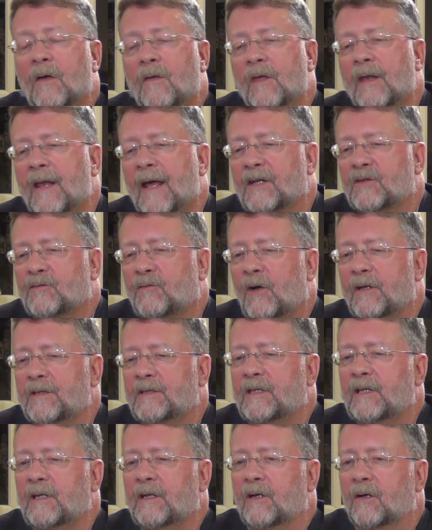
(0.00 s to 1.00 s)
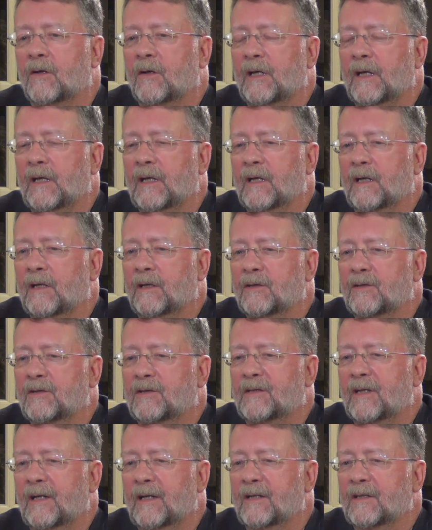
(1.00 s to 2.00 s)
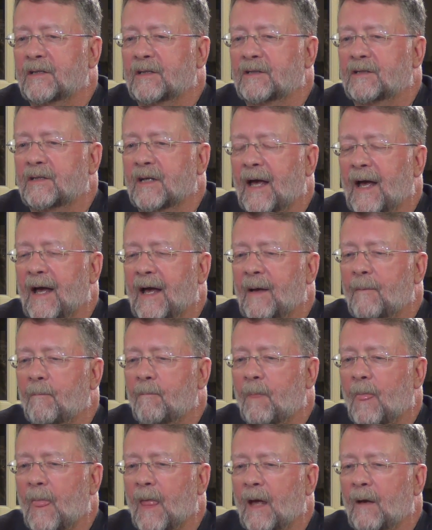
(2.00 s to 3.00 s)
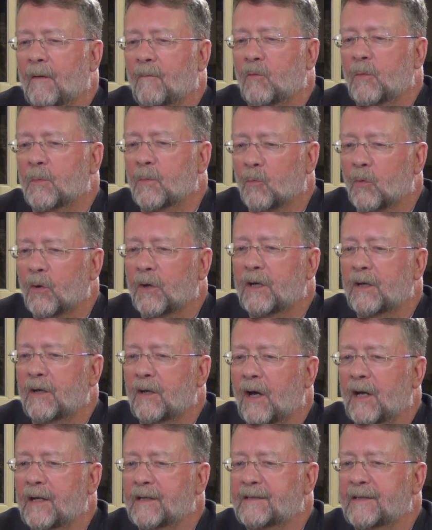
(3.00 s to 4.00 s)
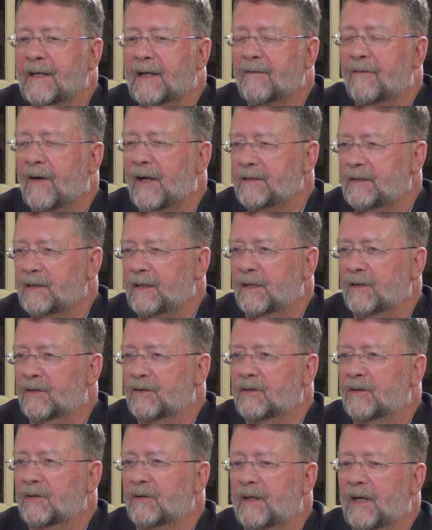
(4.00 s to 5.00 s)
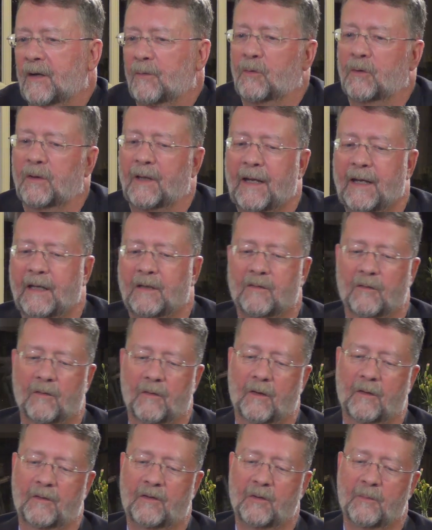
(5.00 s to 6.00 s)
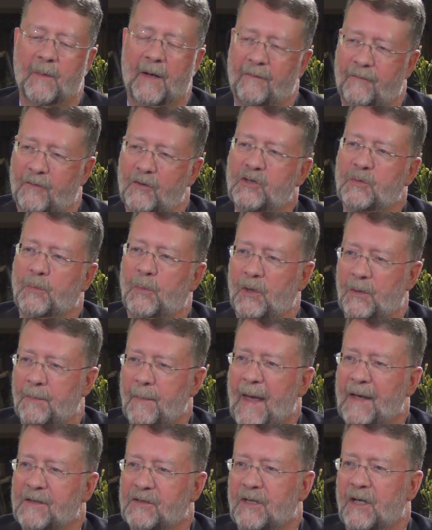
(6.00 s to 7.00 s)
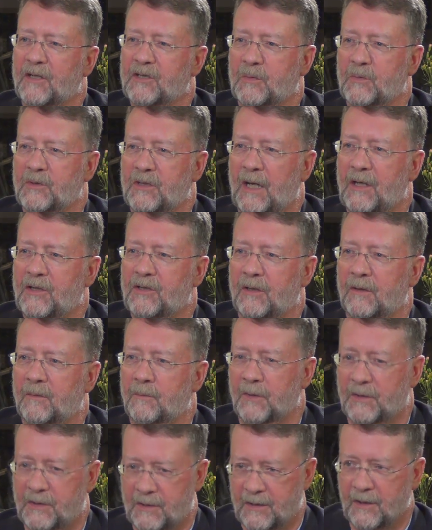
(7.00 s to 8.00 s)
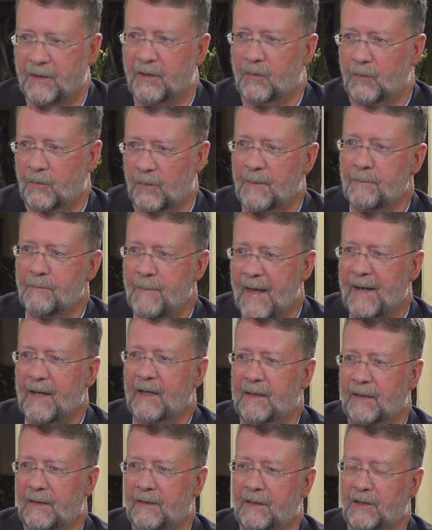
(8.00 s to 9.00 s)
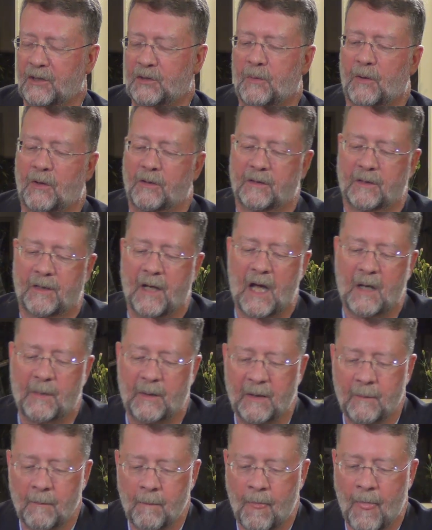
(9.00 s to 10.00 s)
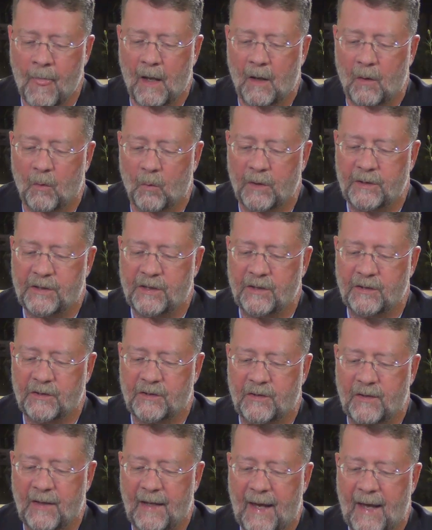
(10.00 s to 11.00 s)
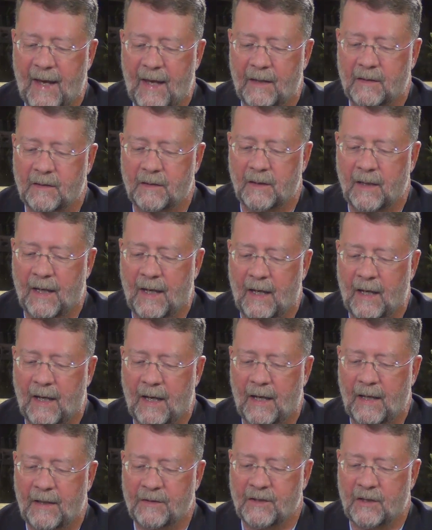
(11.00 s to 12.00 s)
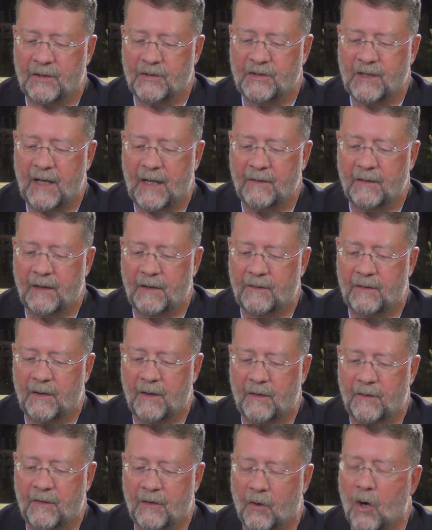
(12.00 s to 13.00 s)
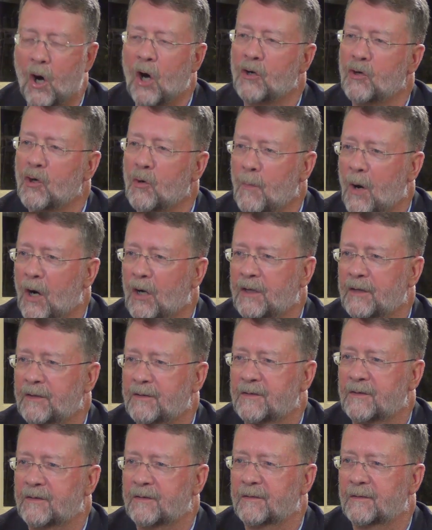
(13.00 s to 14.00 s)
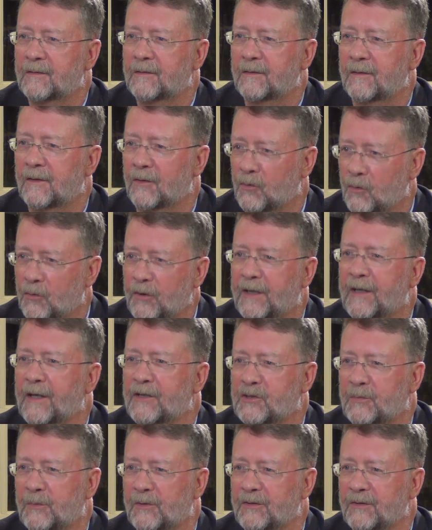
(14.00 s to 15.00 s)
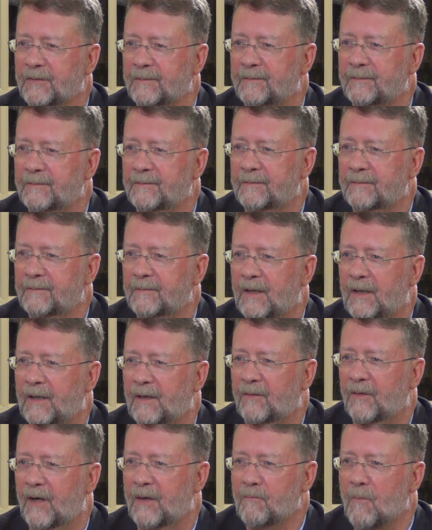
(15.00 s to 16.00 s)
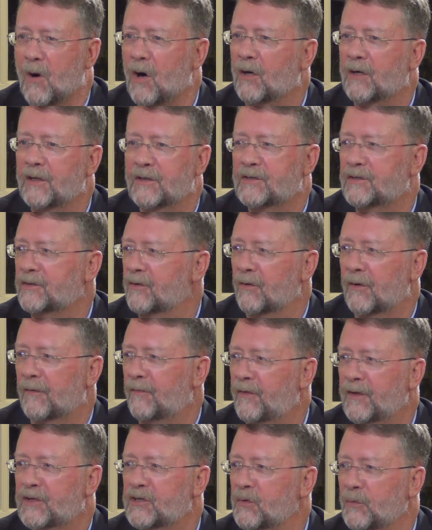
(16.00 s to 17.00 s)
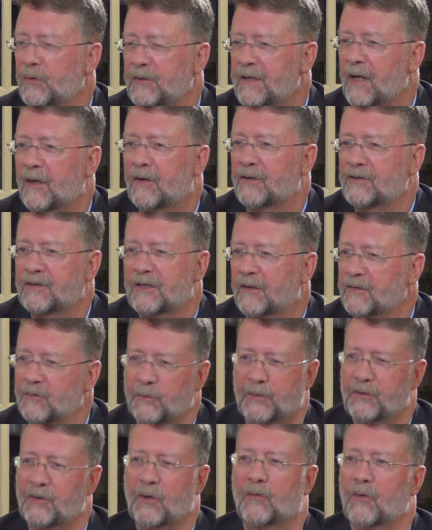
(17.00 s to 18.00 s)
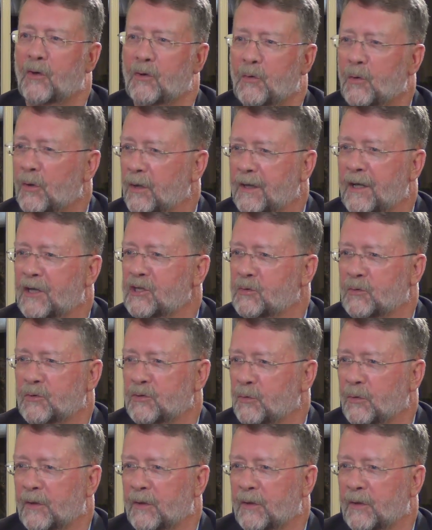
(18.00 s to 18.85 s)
The next frontier is, is um, uh, we've been working on a set of ideas that relate to my first book, Mass Customization, but still embedded in the experience economy, which is that uh, is understanding that there, there are no markets, there are only customers. Mm-hmm. Right? Markets are a fiction we tell ourselves, and we don't know who our customers